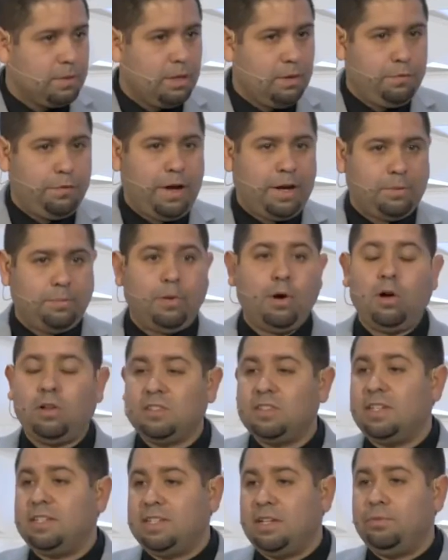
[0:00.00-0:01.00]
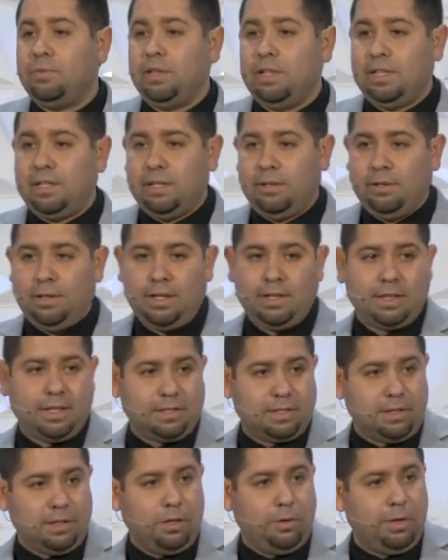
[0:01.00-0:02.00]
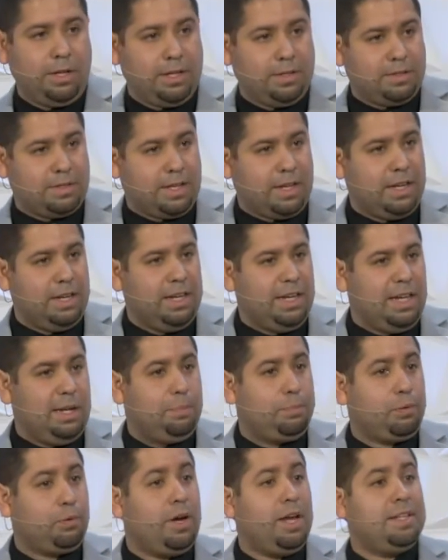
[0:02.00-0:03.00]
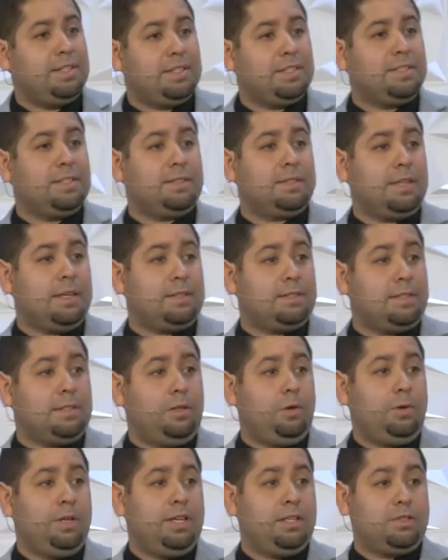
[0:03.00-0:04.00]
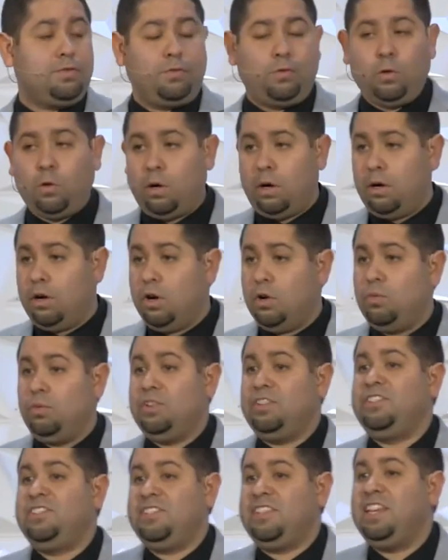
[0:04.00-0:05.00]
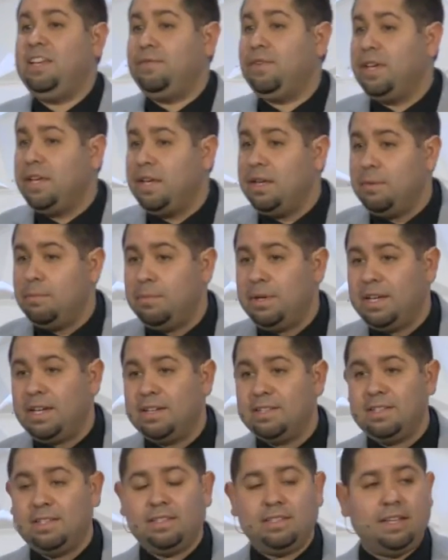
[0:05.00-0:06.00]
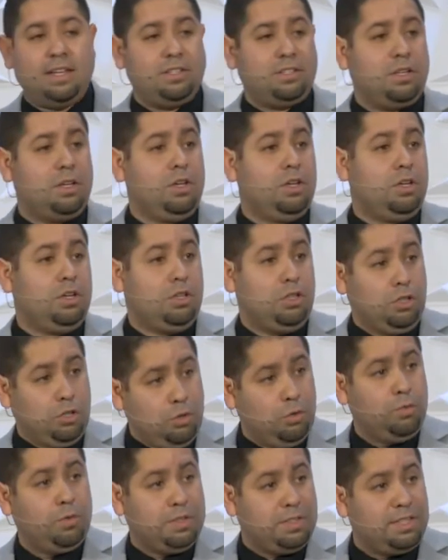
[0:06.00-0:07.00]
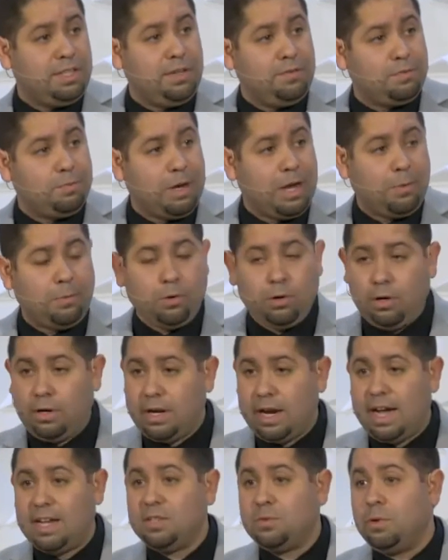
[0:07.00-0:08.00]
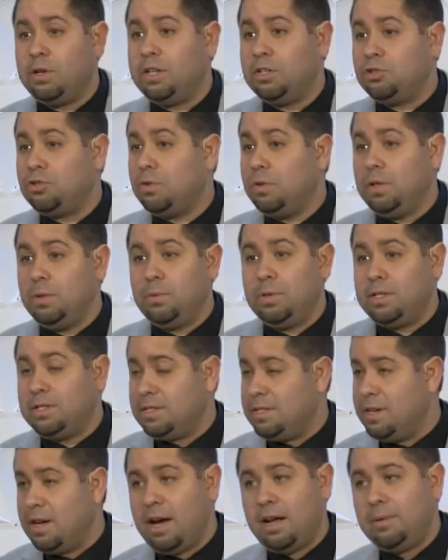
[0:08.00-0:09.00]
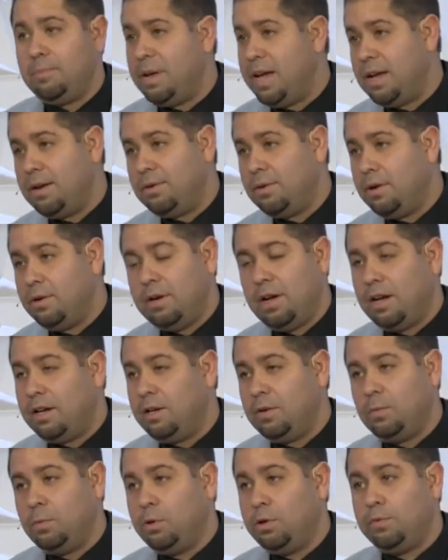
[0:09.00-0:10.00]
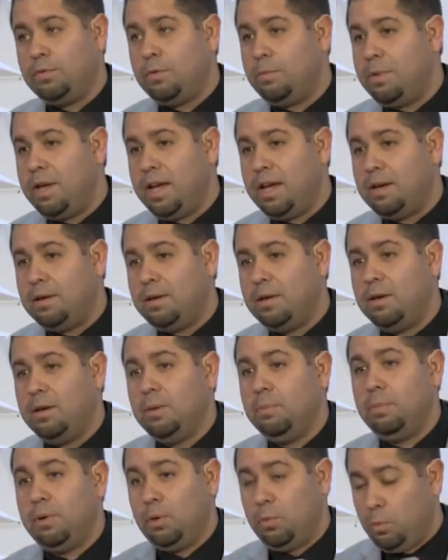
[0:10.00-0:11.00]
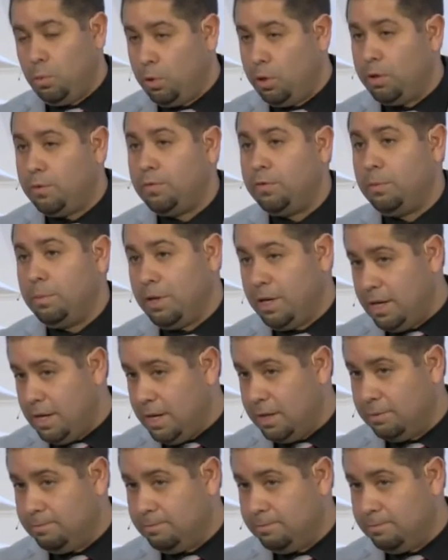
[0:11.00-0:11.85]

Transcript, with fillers: fact, Paul says that really clearly in Thessalonians that he praises the Thessalonians for receiving him because he says, you received my word as what it truly was, not a man, not a word from man, but a word from God.